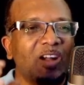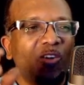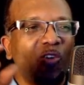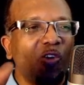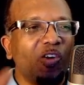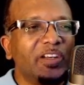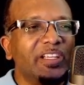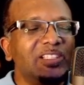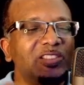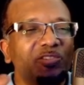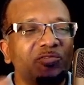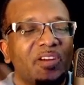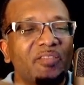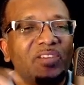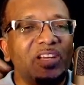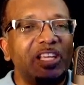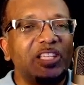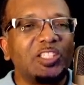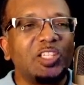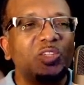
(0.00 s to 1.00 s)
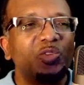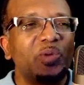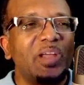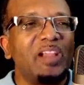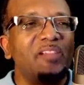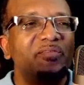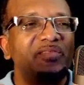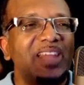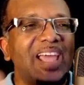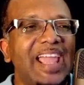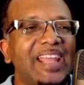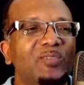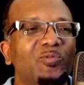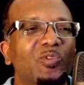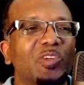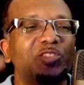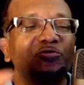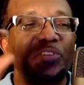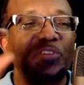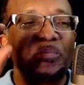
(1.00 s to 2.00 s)
according to Revelation twelve nine,
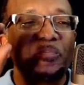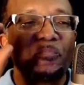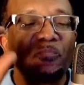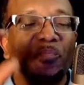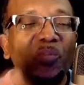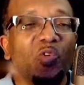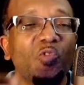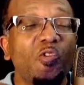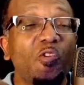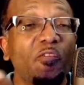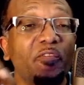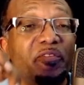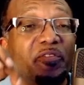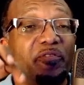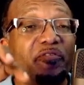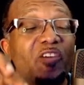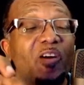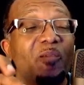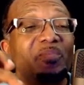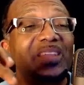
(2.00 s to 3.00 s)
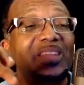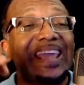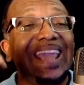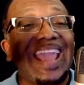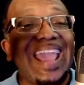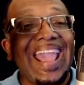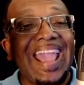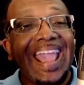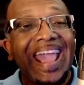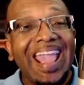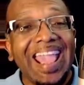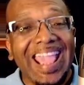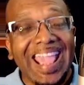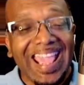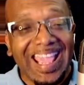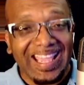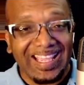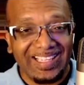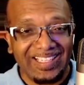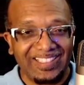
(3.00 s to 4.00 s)
was removed from the
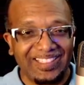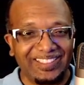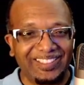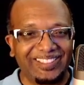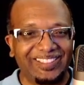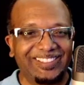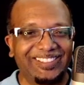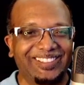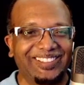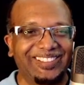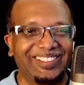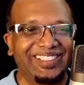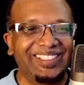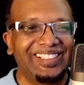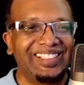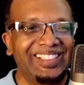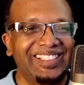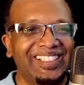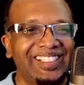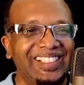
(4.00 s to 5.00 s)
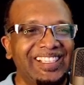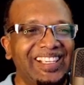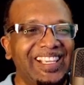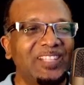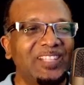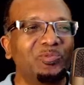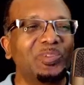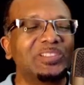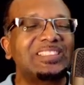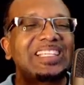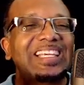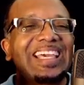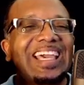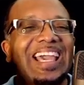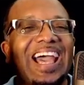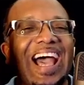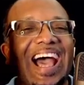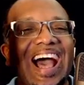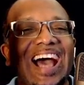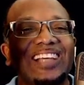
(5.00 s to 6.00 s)
air. It was
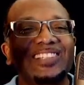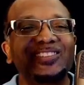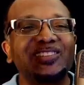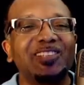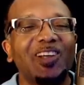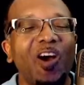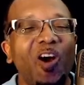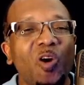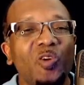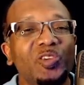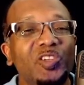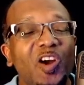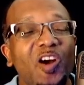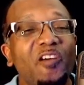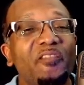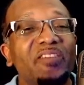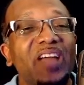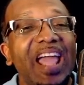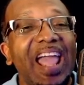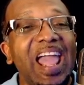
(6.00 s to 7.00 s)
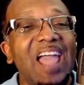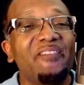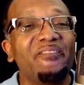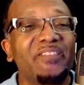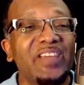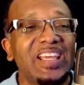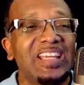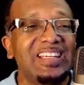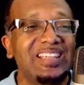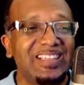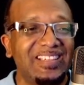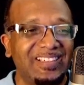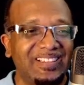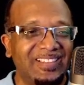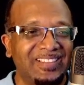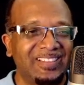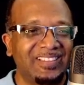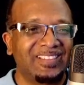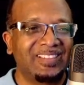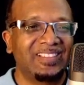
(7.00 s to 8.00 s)
cast out of heaven
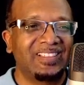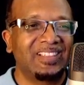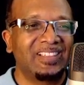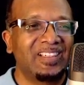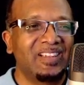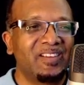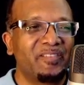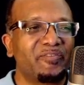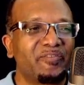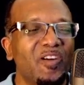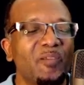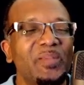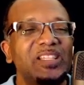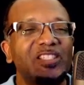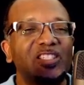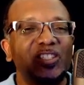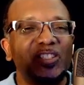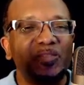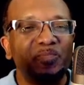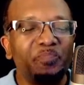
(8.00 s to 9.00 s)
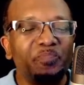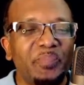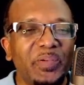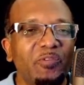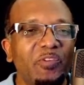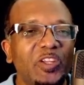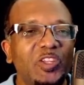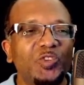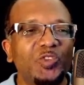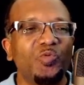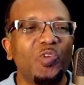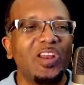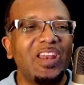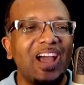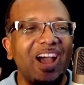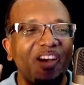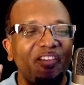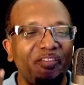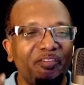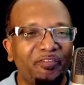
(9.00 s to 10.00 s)
from its
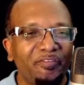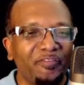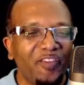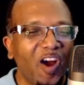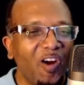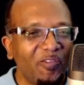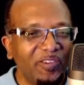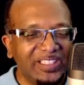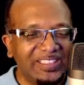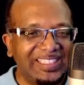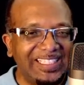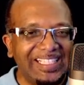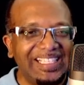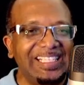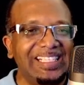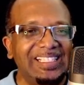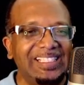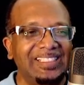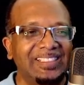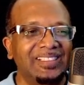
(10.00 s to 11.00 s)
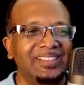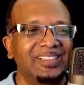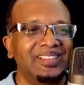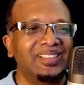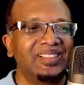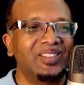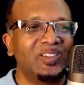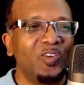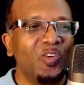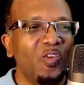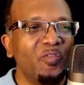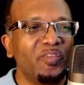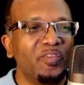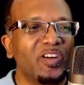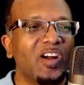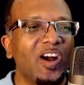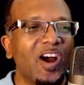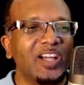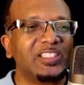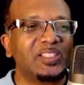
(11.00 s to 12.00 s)
spiritual authority
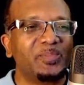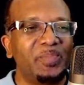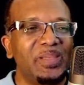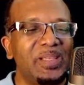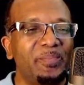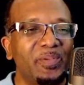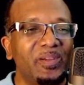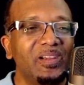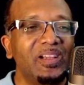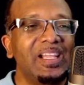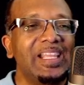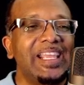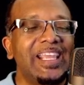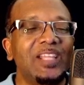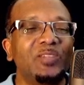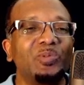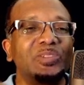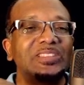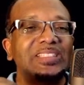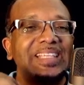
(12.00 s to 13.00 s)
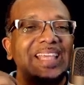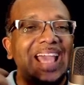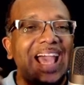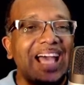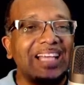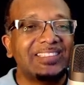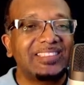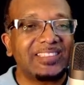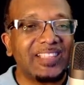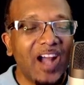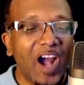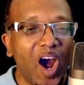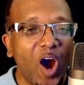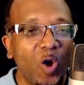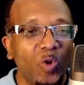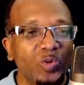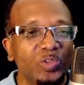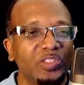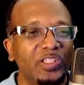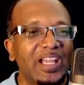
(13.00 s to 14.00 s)
over God's people. It was cast
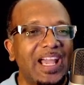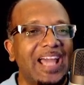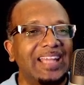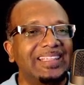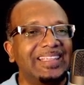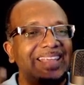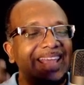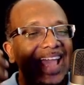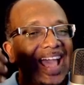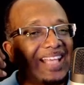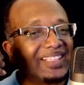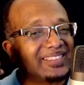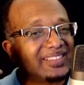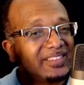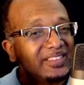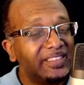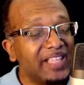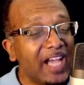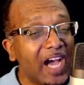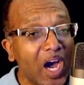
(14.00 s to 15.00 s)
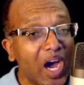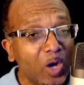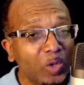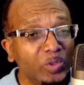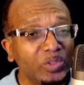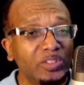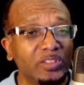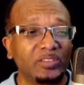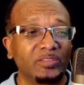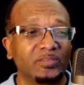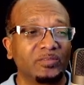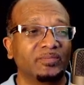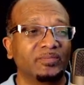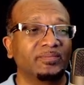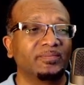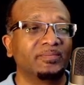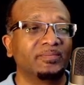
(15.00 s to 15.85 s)
out and cast down.